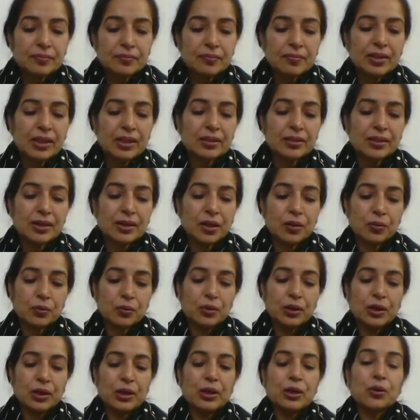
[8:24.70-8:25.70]
Now,
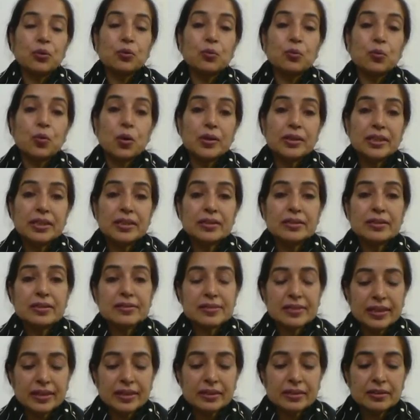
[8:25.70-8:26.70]
what did they
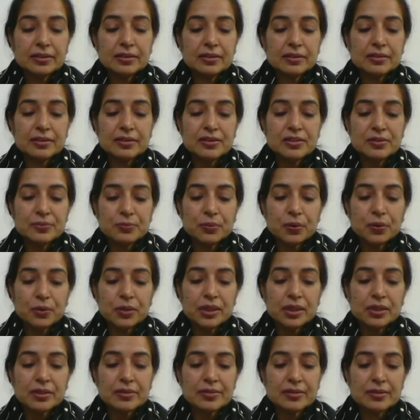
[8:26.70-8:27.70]
sing, these
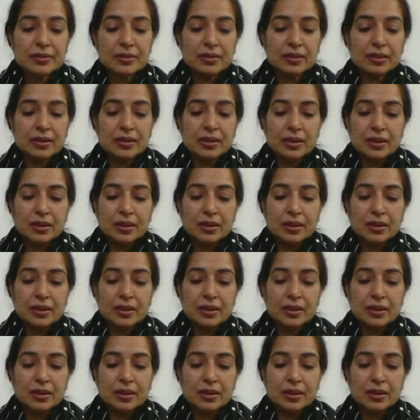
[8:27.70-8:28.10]
poets?